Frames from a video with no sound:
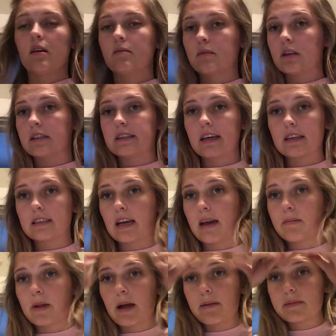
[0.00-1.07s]
gonna take a
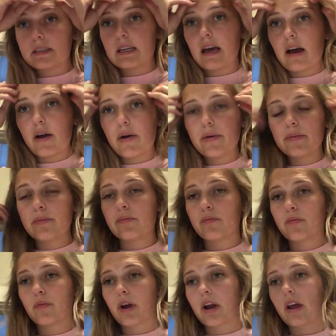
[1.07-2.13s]
time lapse now.
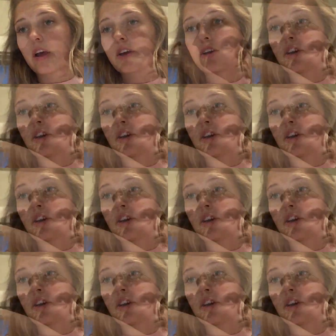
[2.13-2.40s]
We're gonna